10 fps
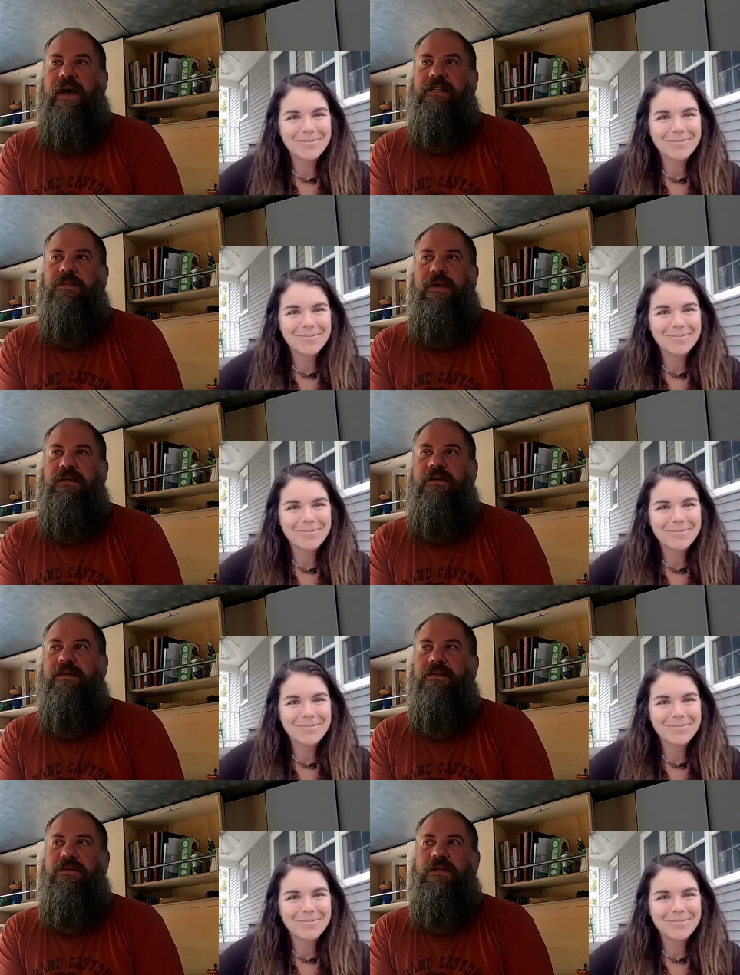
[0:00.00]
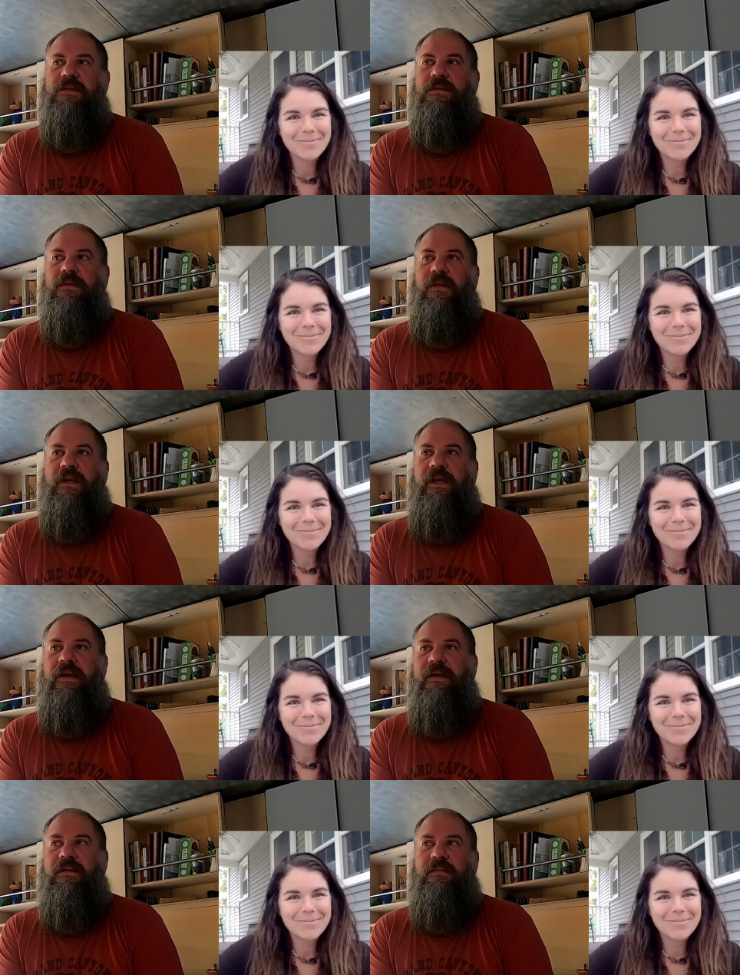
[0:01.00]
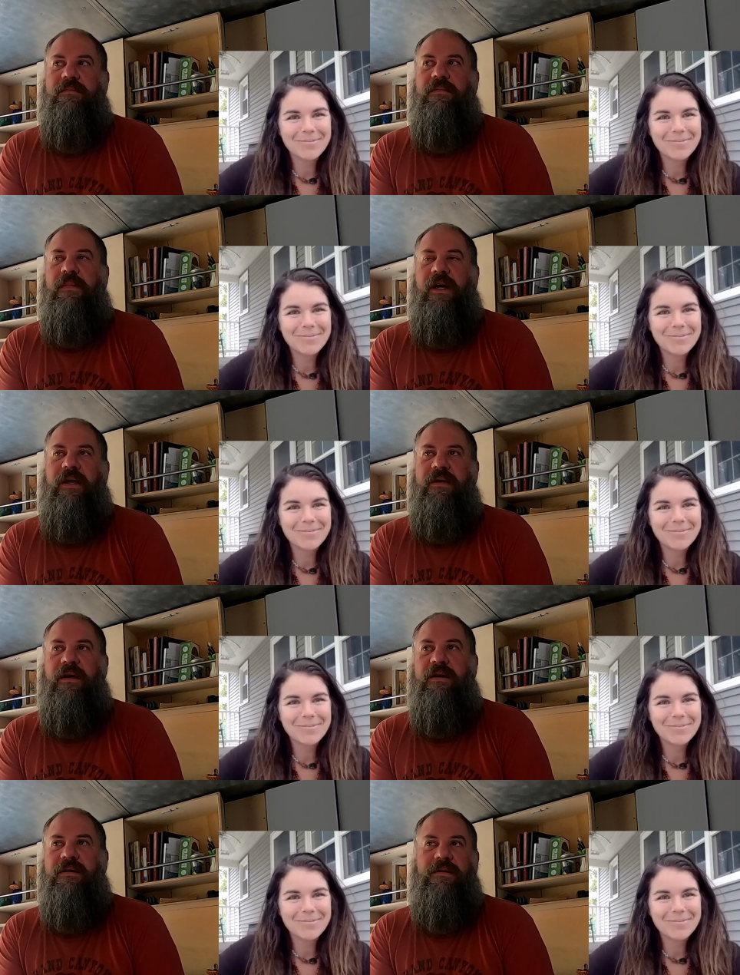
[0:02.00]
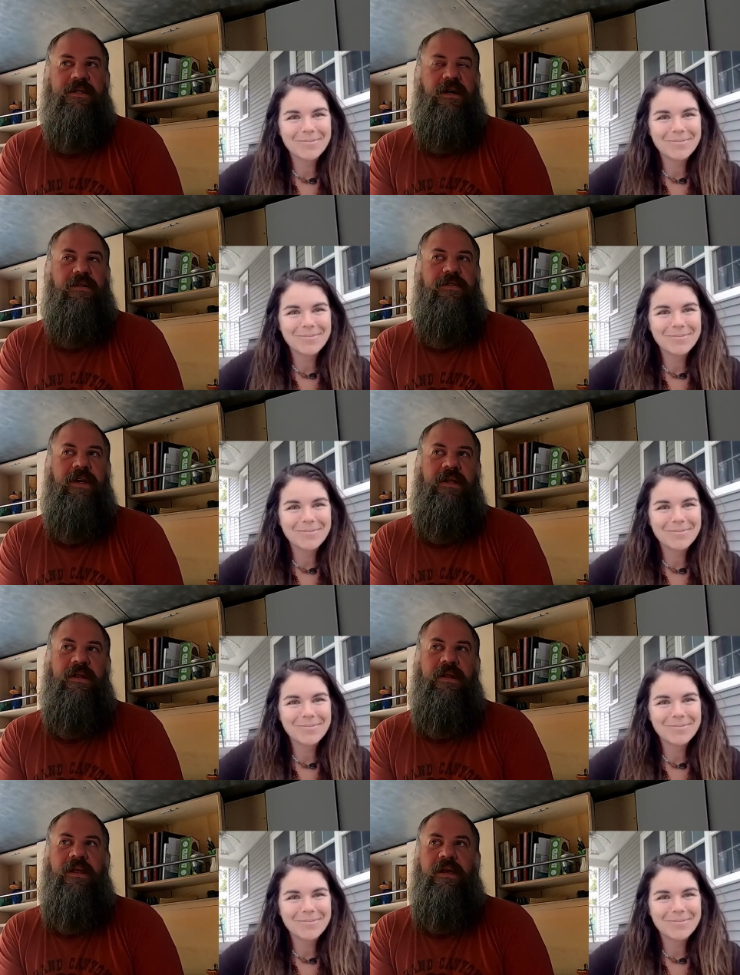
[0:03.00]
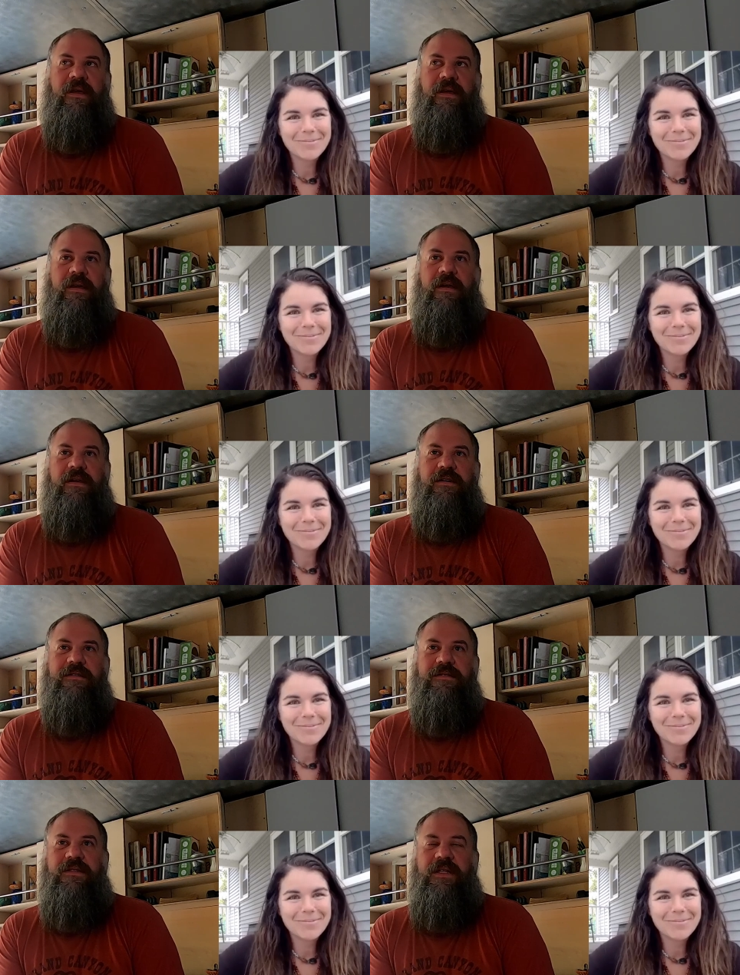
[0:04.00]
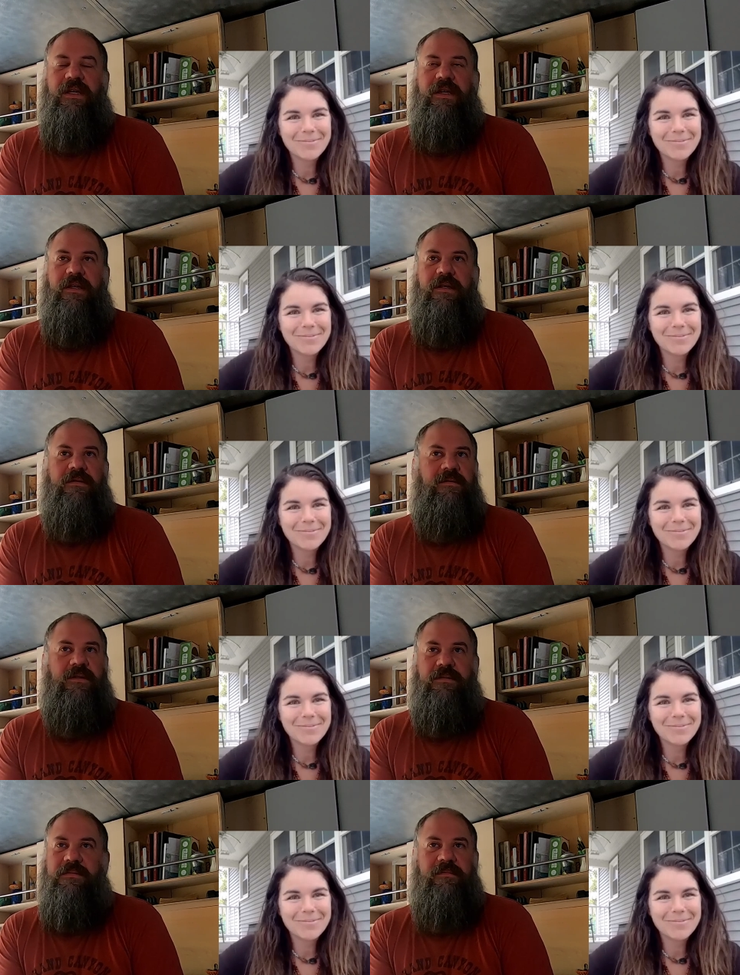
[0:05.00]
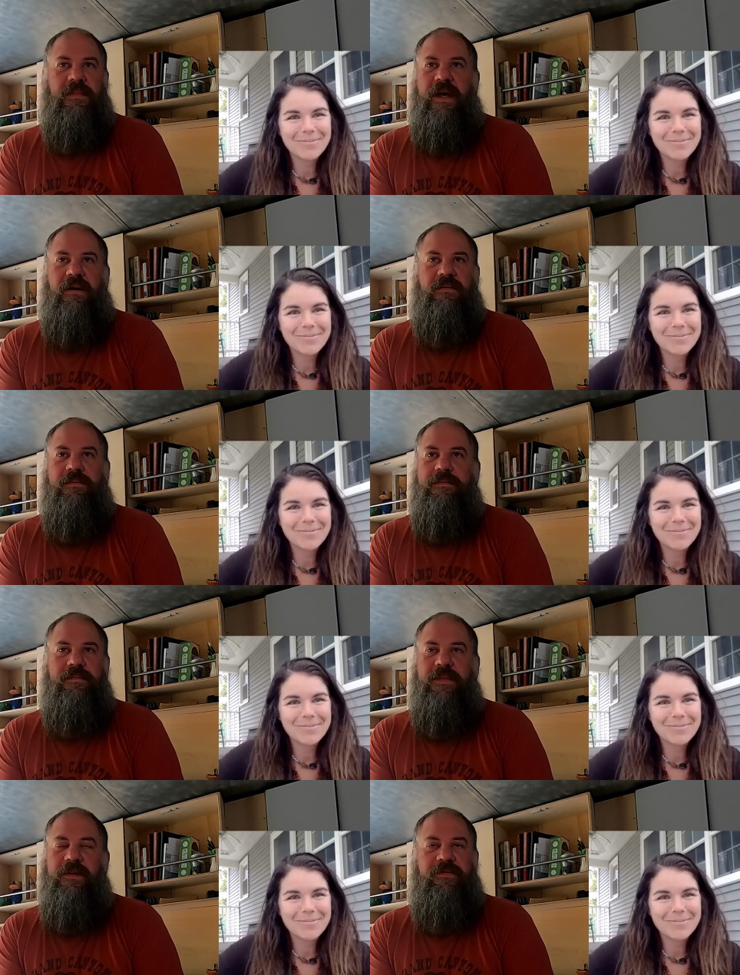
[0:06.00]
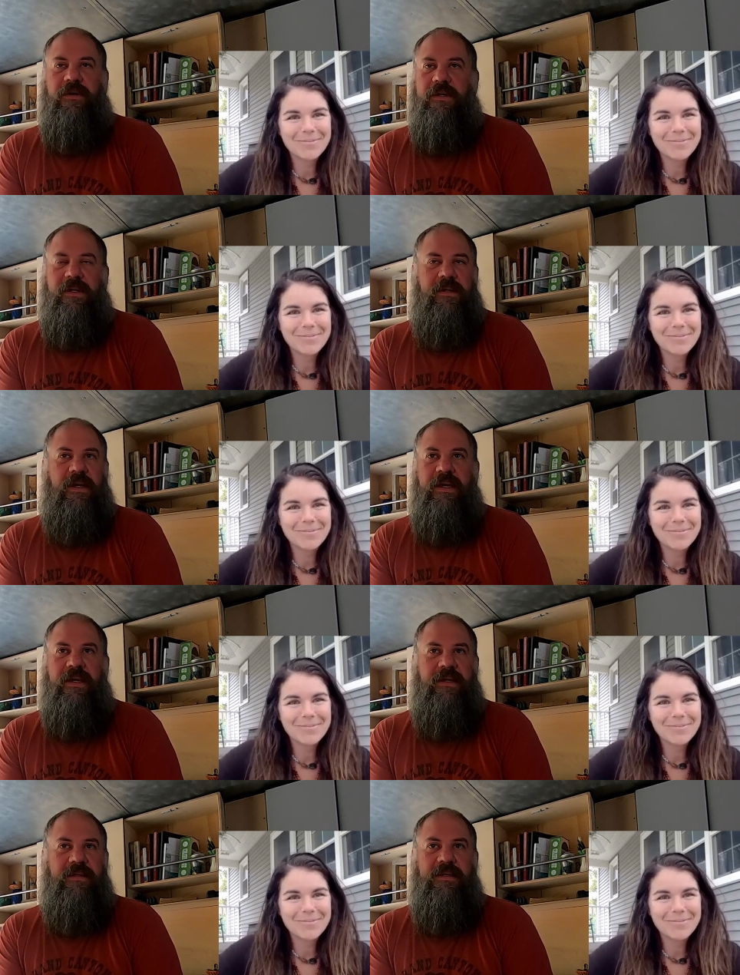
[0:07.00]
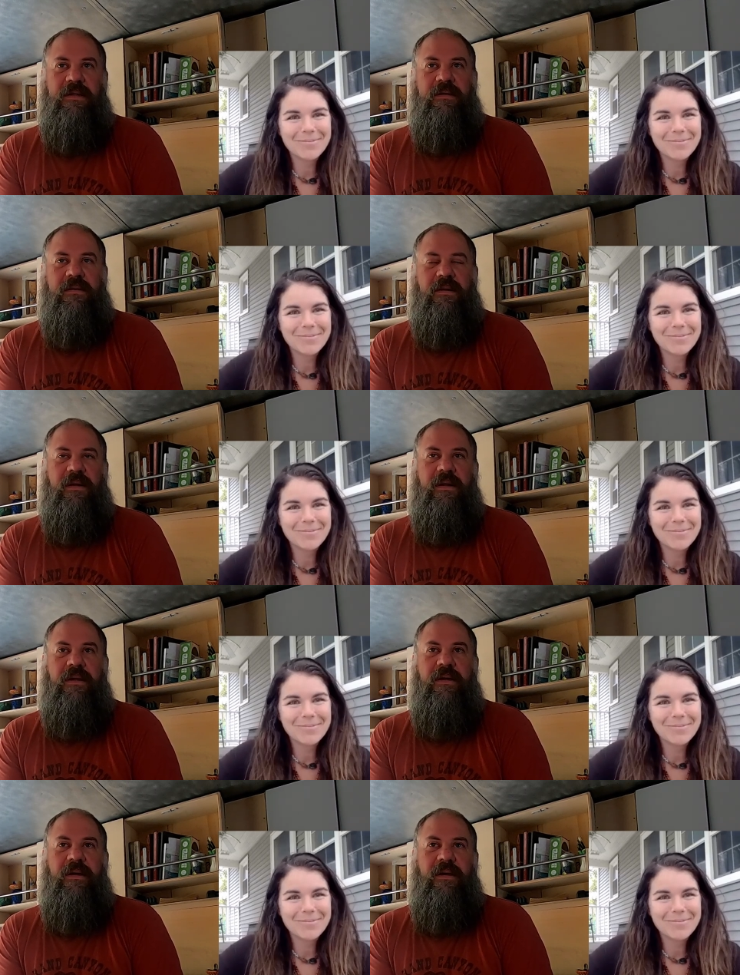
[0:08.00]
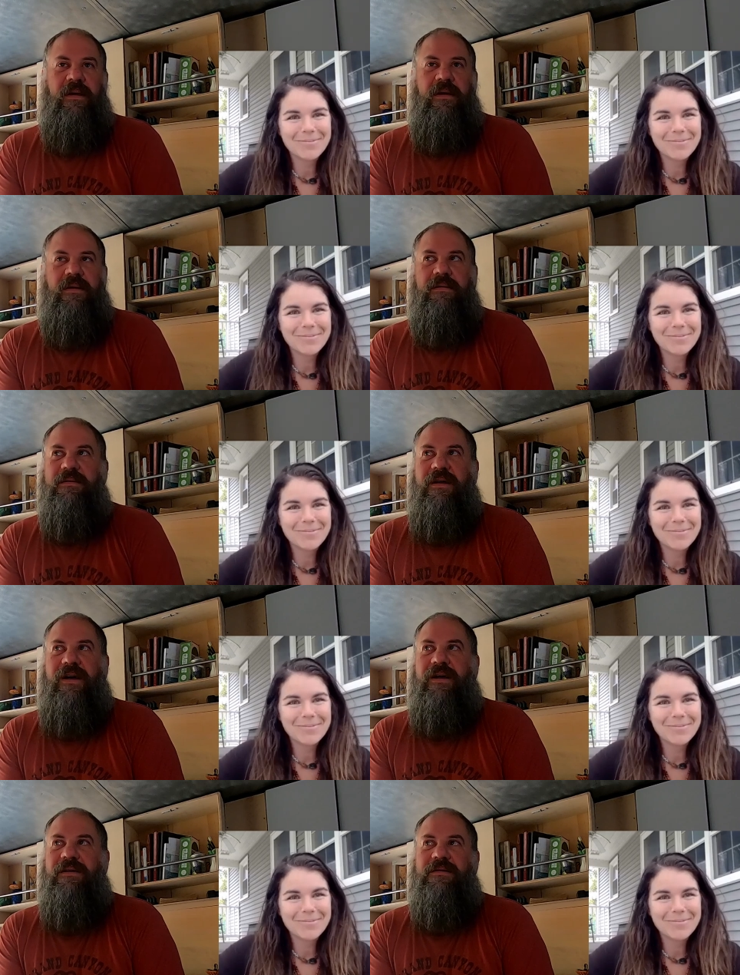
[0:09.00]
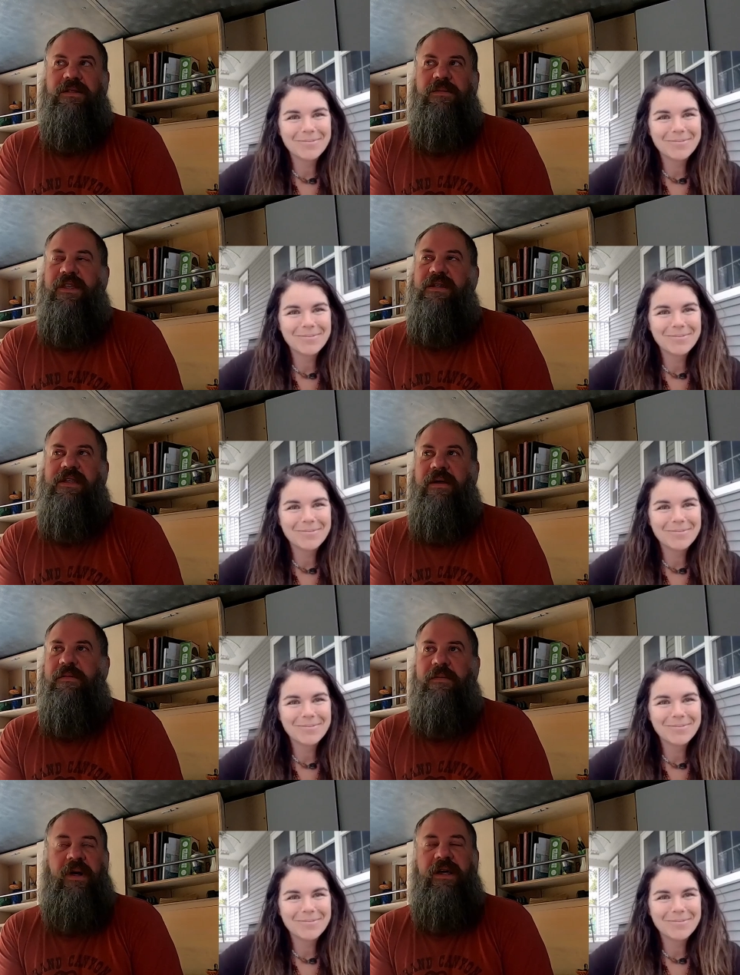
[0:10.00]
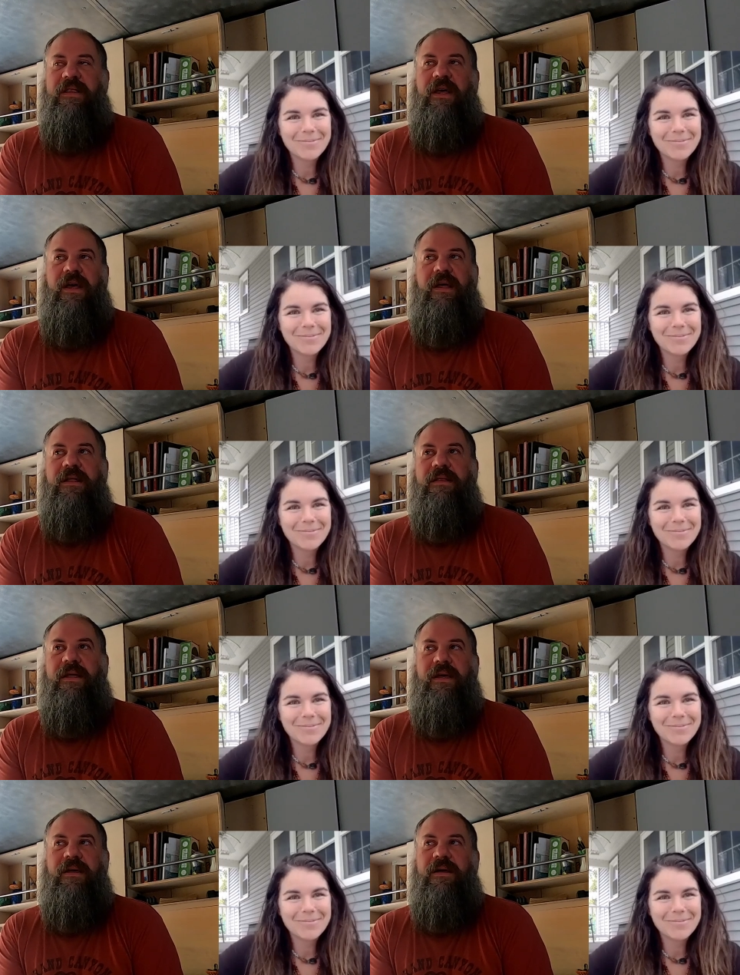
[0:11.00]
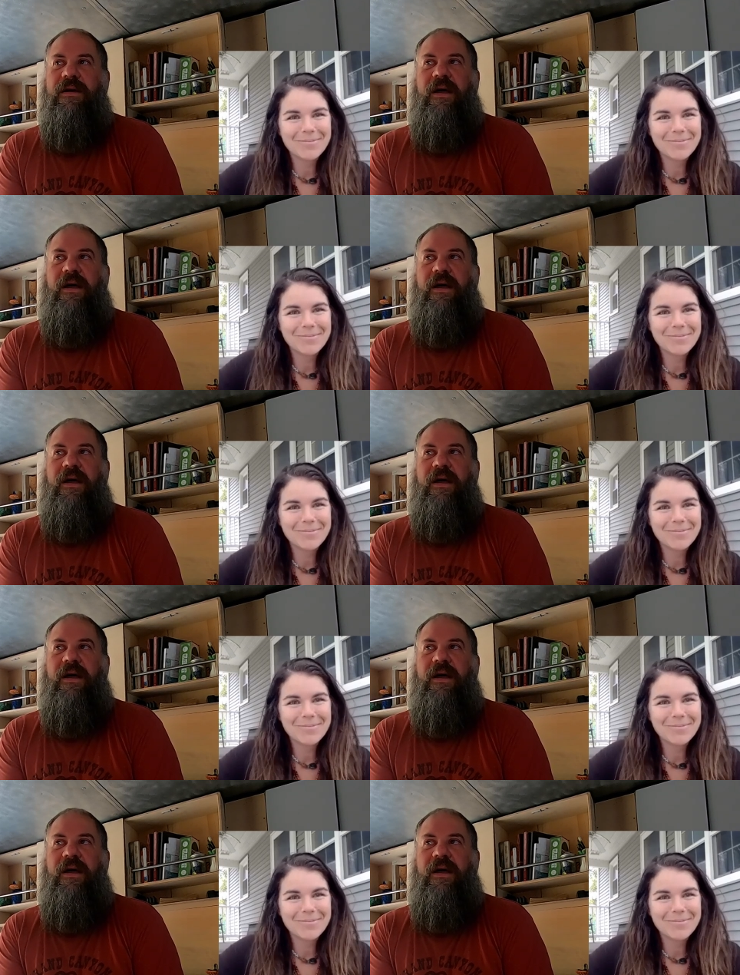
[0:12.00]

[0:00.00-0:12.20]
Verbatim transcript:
Speaker 1: asked me to just look at my younger self and see just how beautiful he is and uh, some things came to mind that like